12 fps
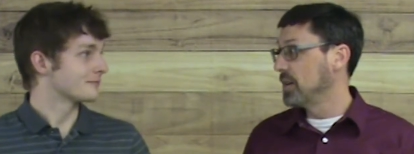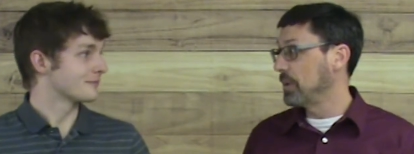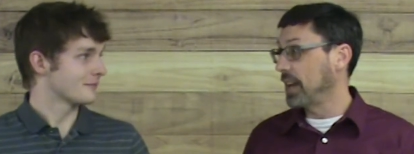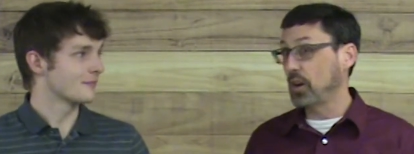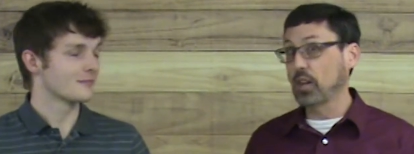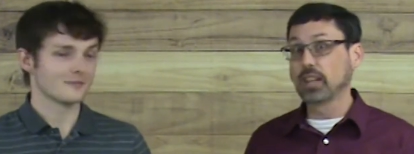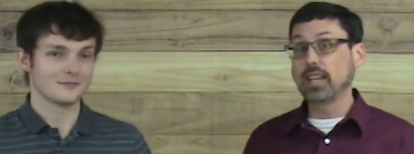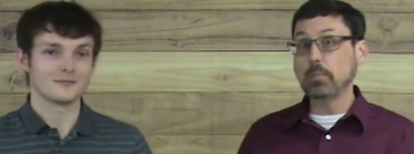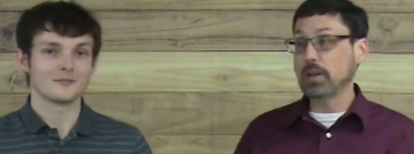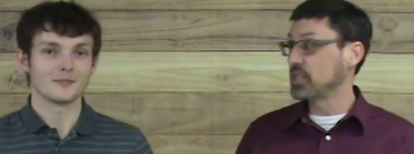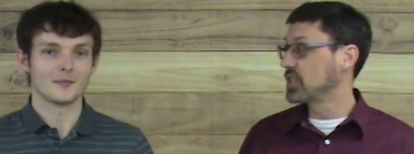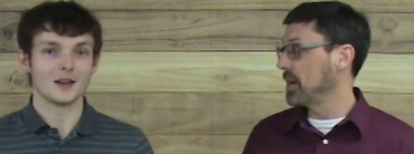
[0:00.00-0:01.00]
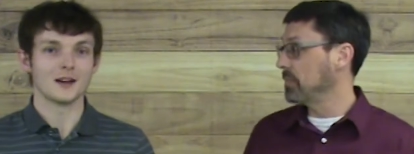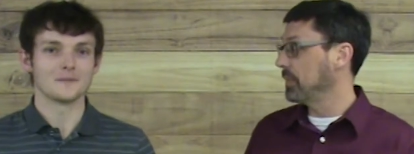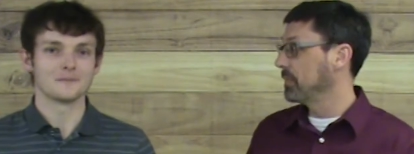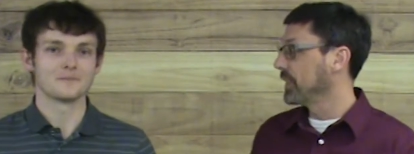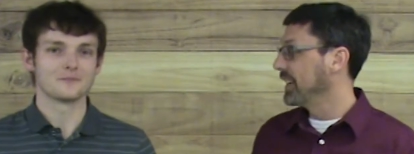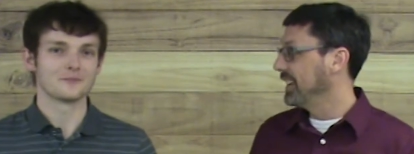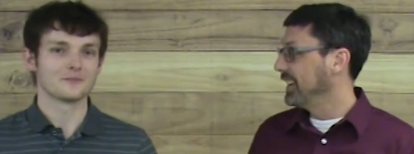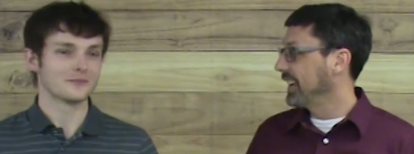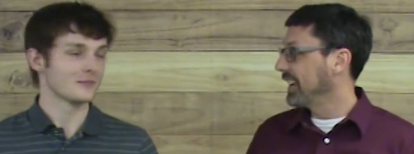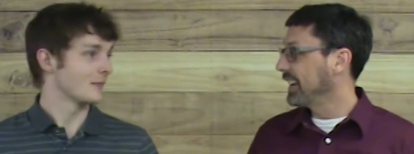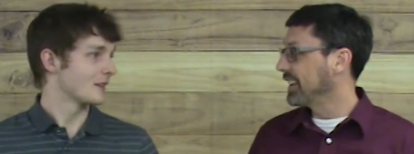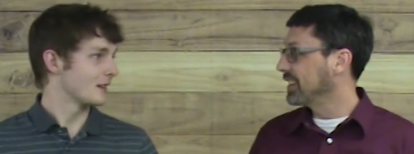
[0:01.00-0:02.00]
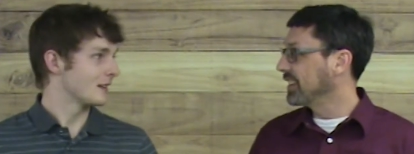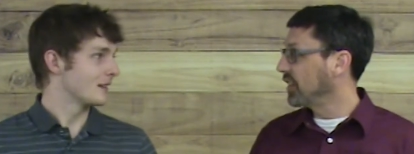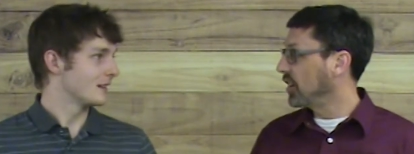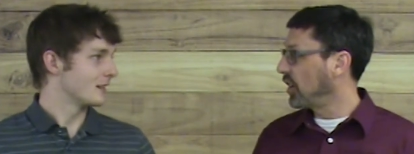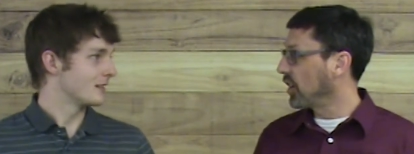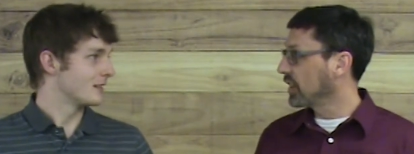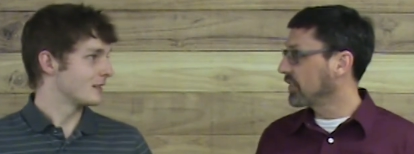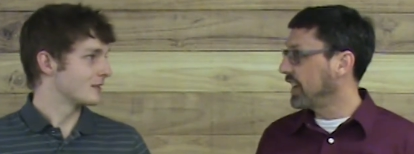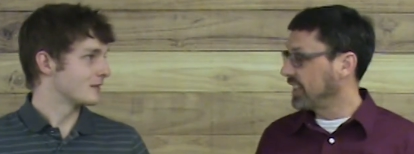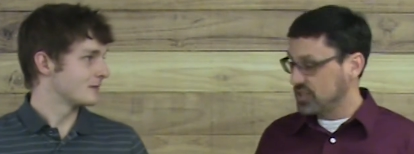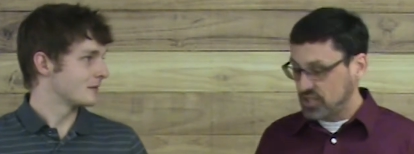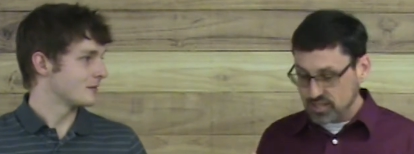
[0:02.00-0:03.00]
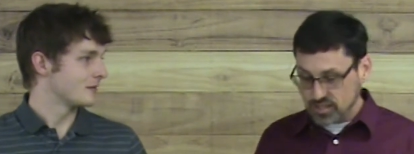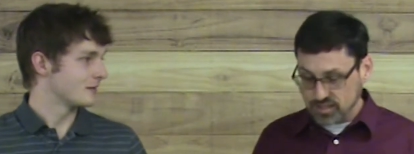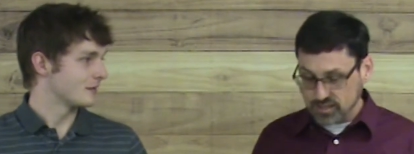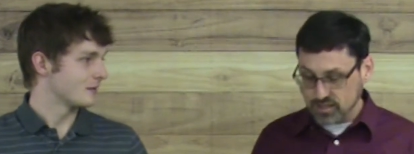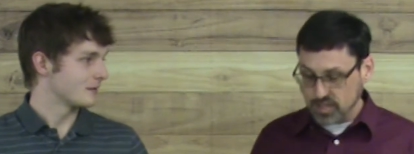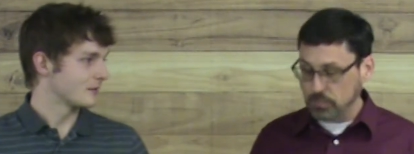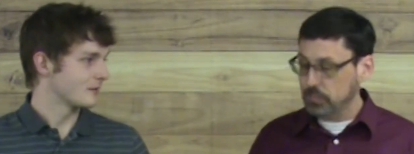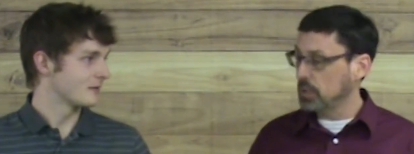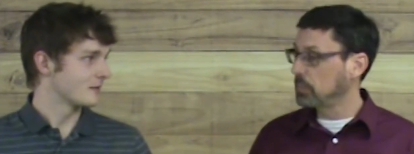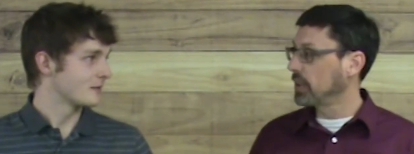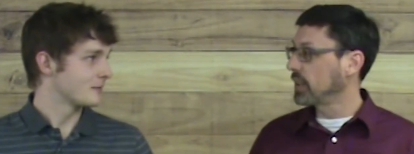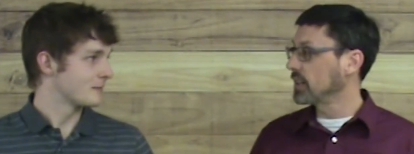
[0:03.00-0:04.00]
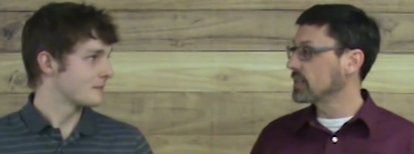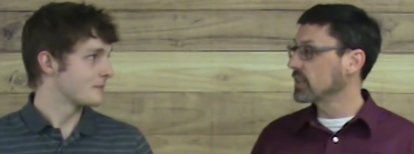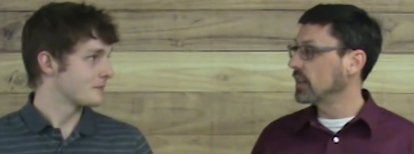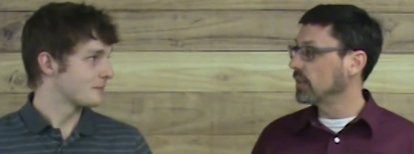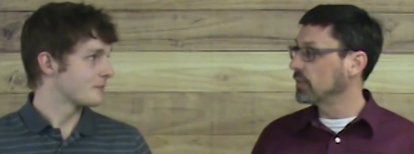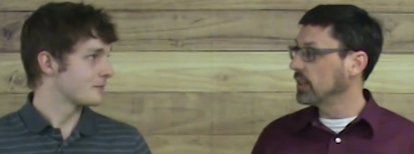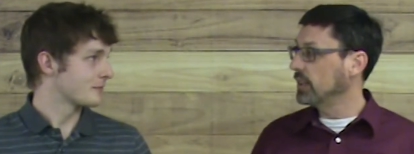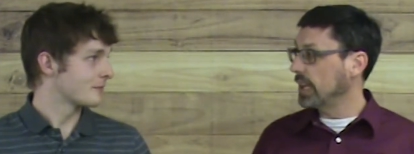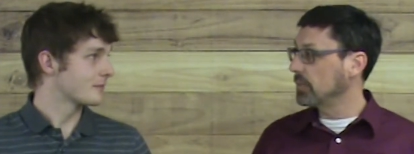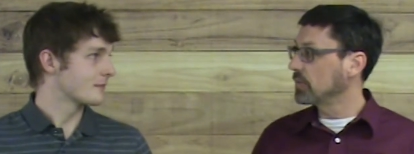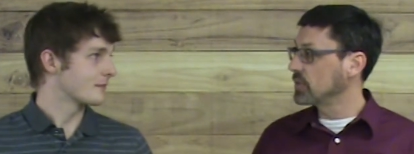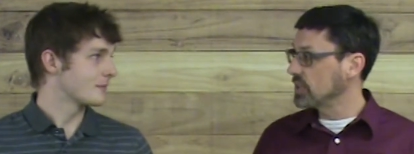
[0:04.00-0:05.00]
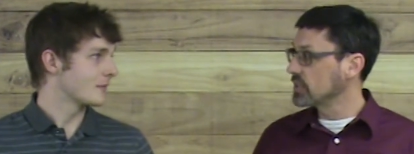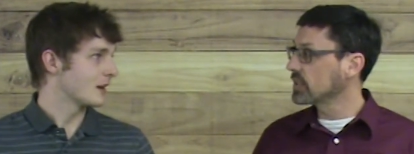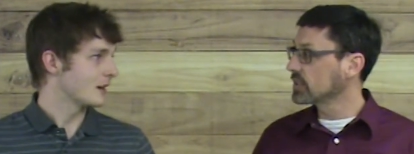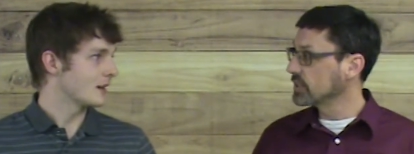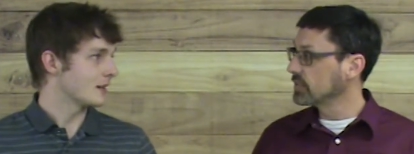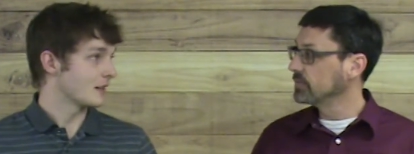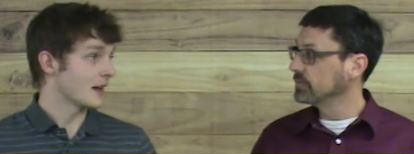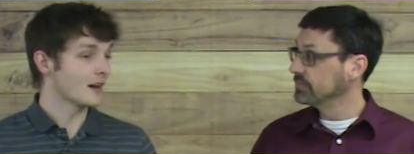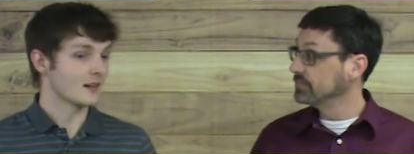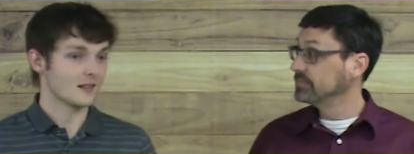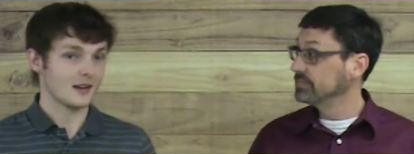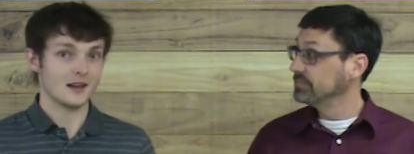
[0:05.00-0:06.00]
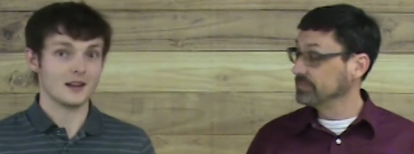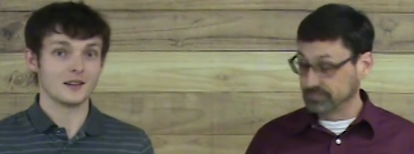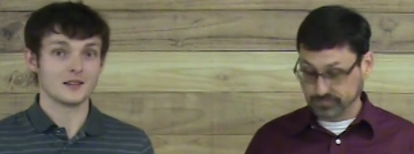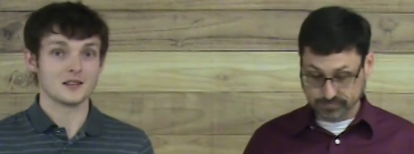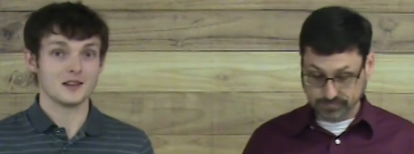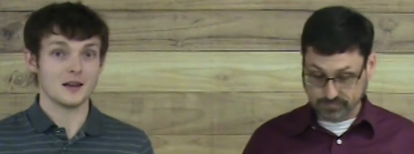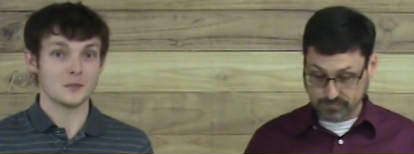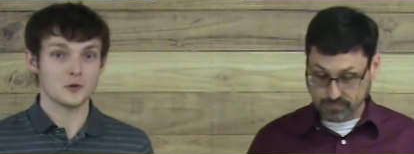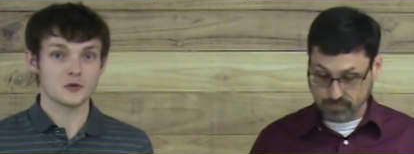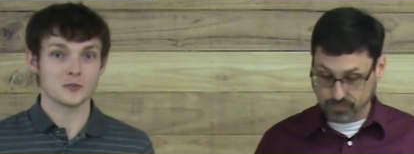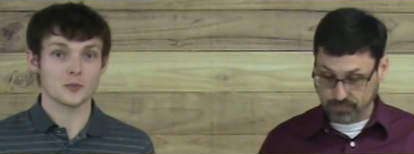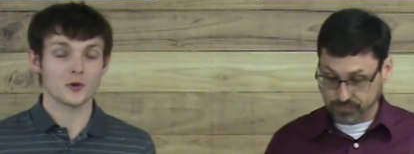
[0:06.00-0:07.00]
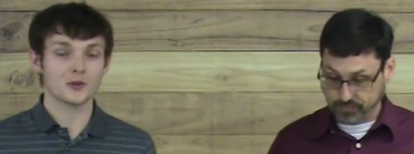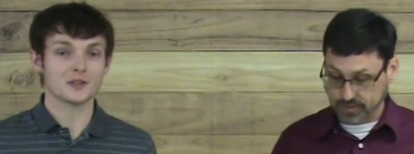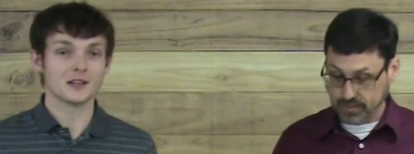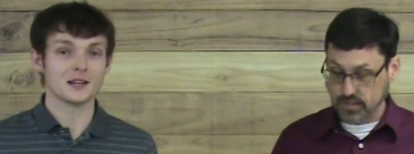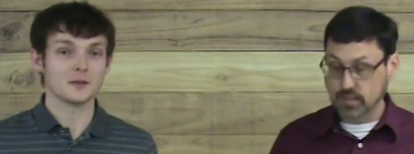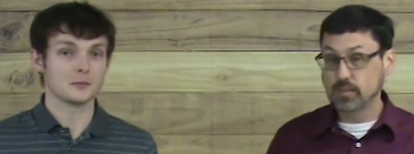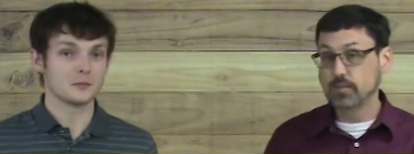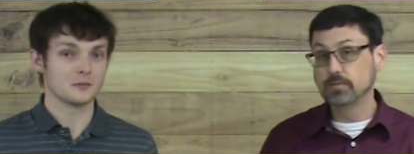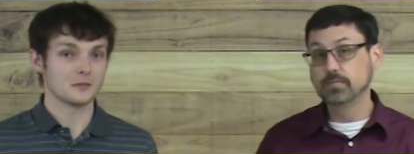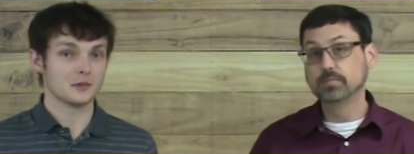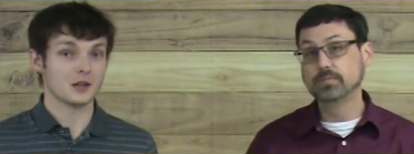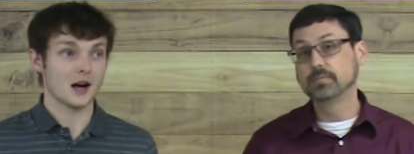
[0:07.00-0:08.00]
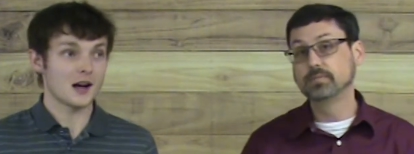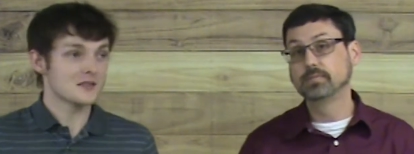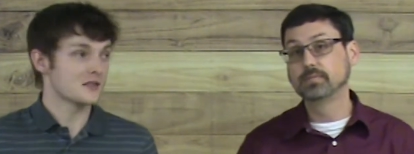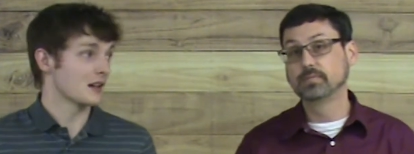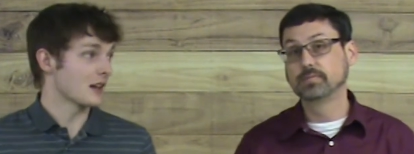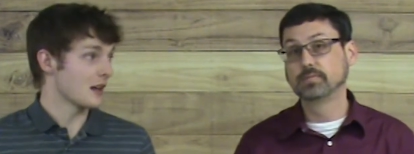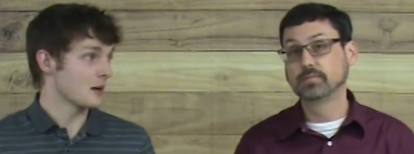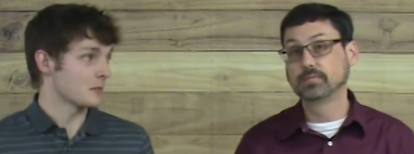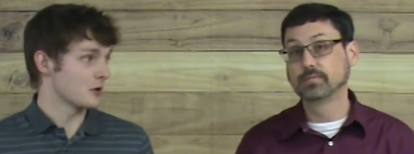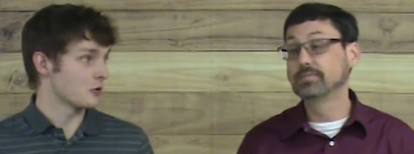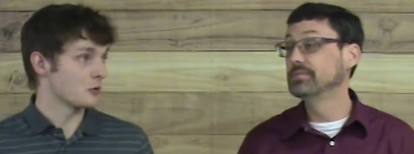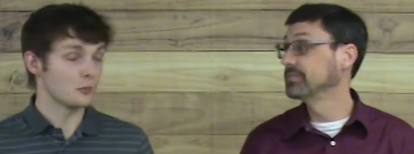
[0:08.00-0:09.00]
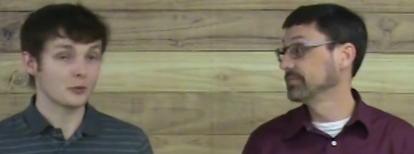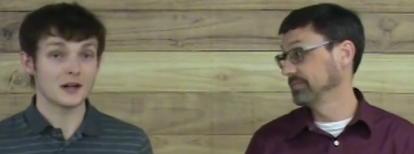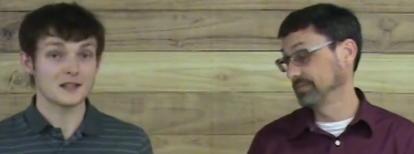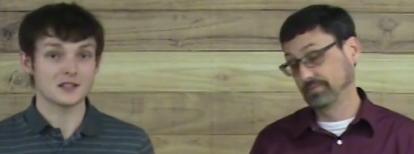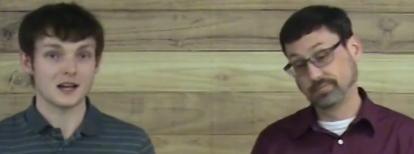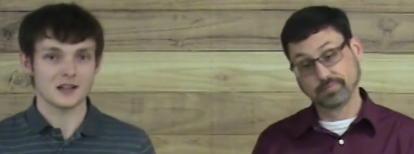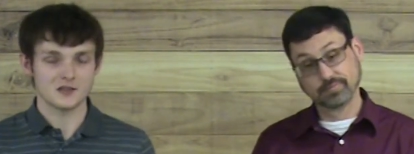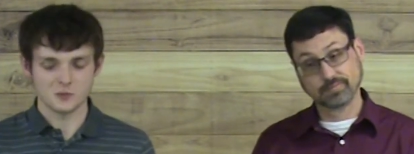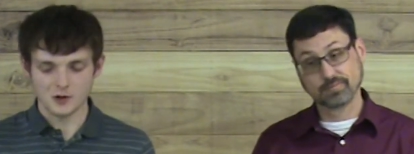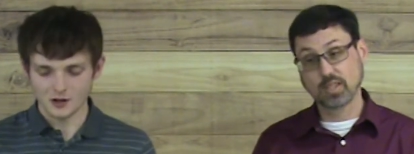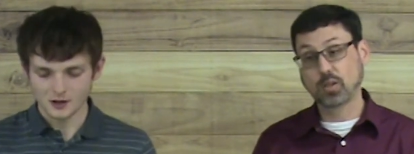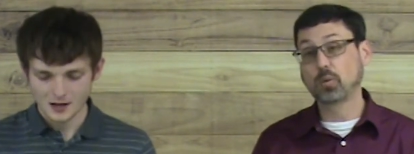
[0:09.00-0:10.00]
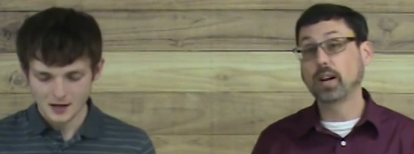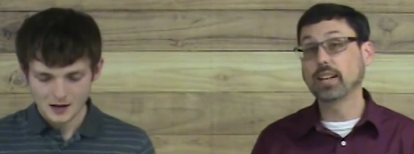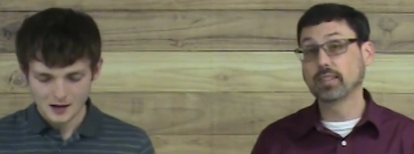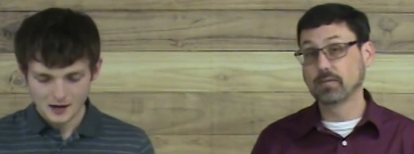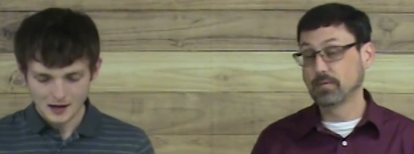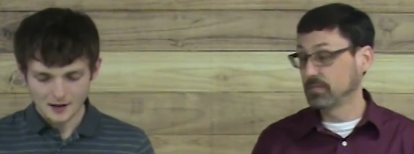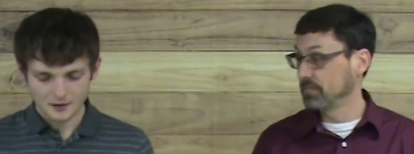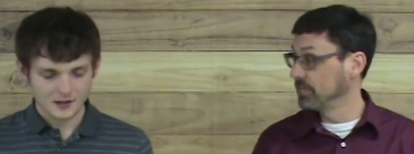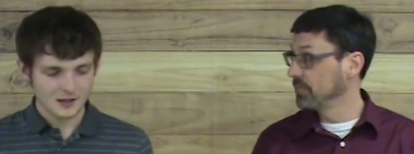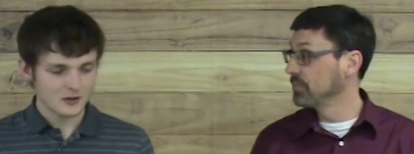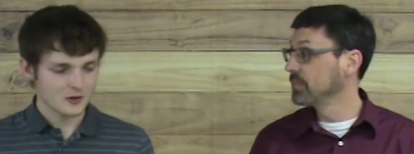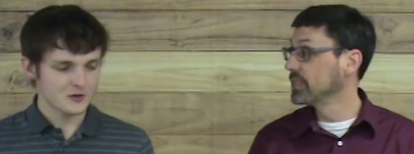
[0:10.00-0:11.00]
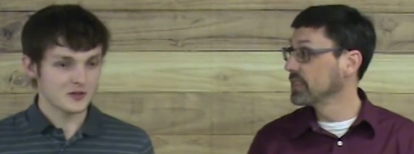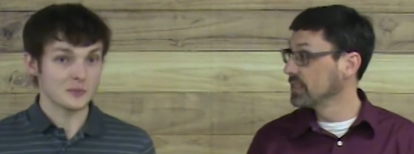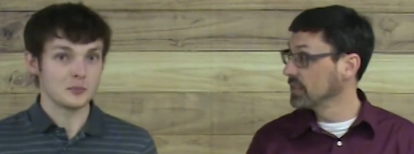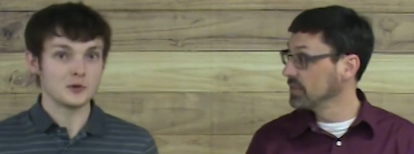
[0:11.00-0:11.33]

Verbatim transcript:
Speaker 1: but how to leap and jump yeah. and all of that just simply because of the name of Jesus.
Speaker 2: Yeah, and and most importantly, causing him to praise God as well. Right. I think there's a